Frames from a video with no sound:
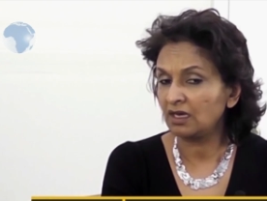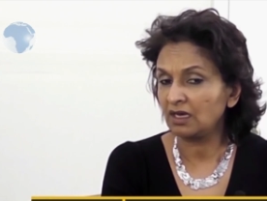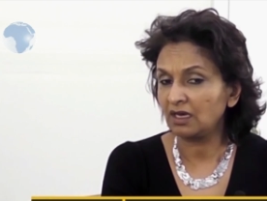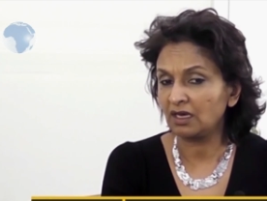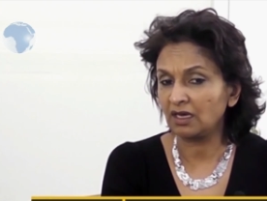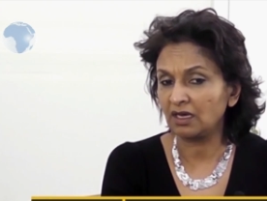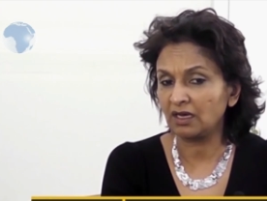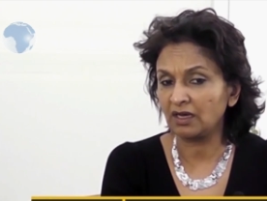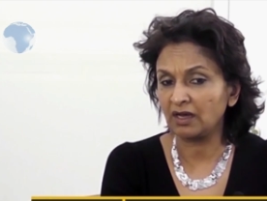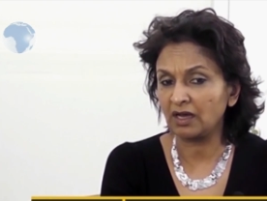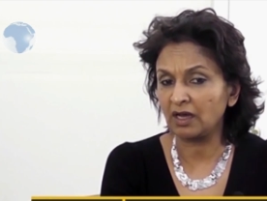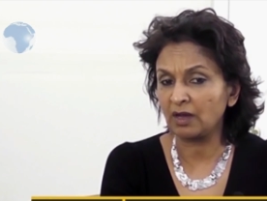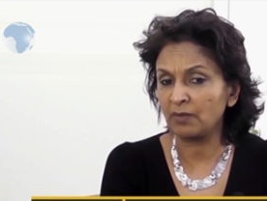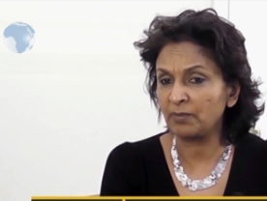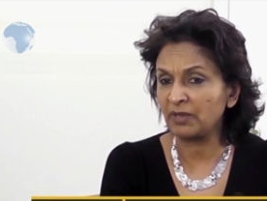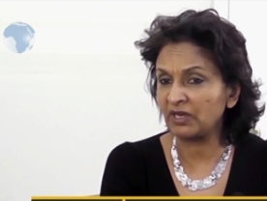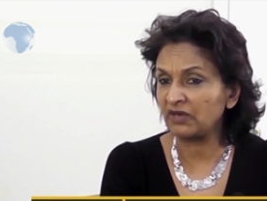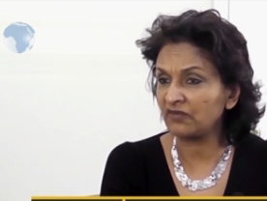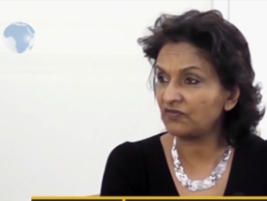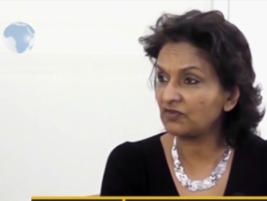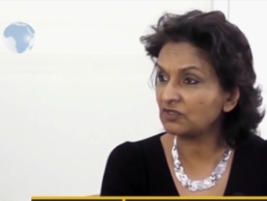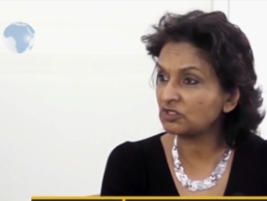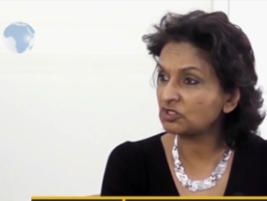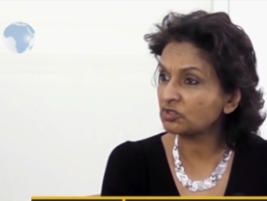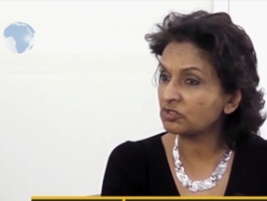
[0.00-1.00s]
are
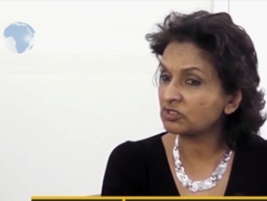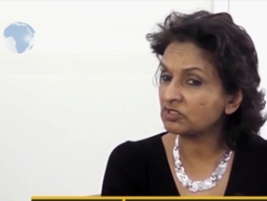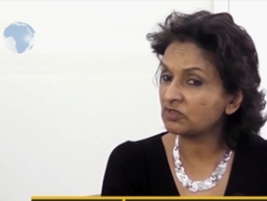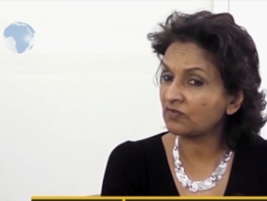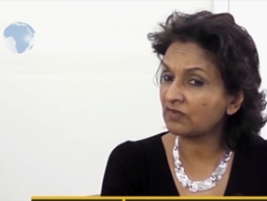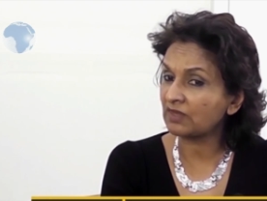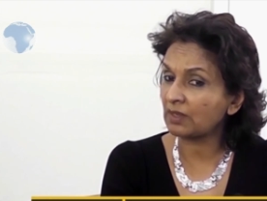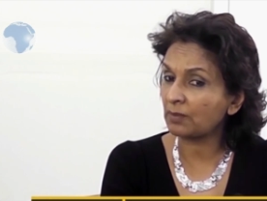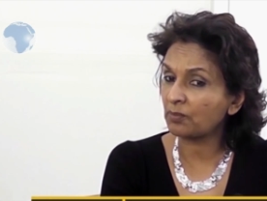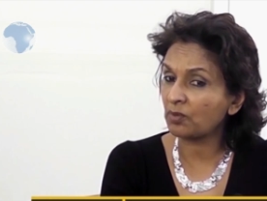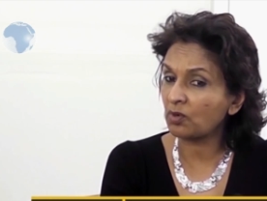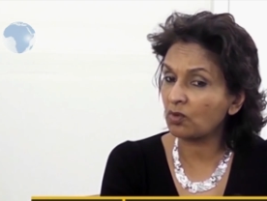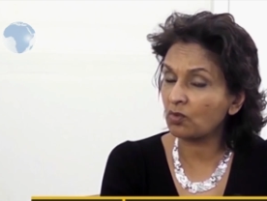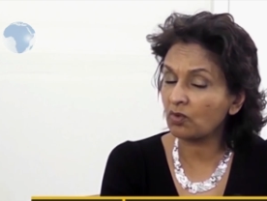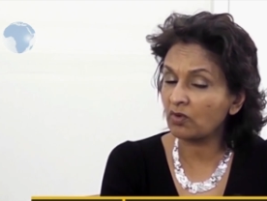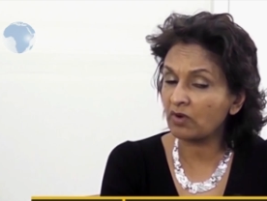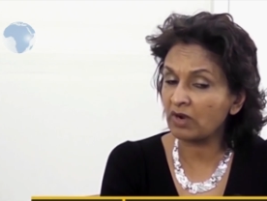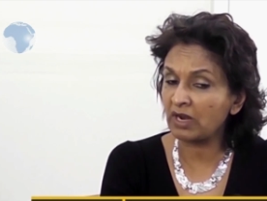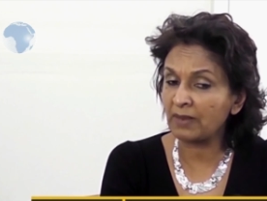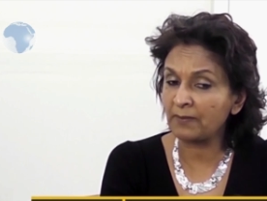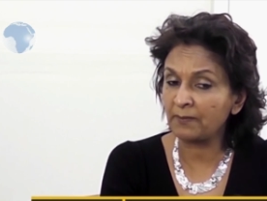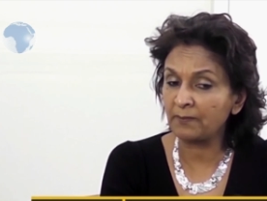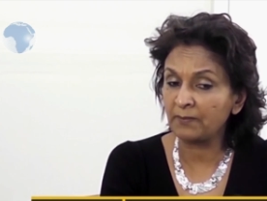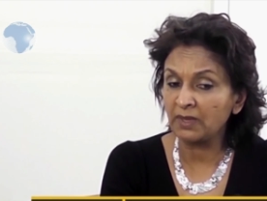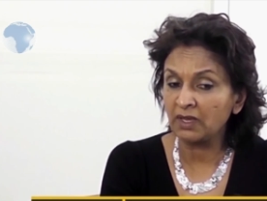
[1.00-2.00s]
beneficiaries of that
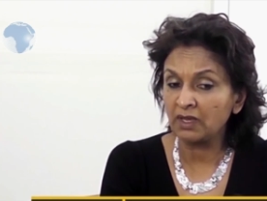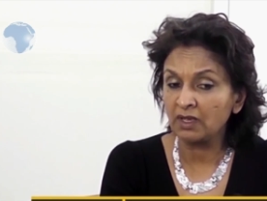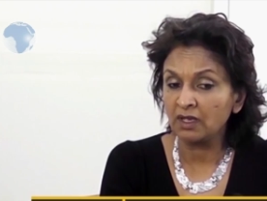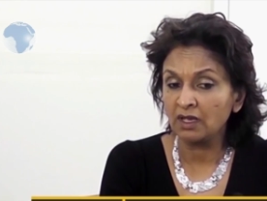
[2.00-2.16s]
program.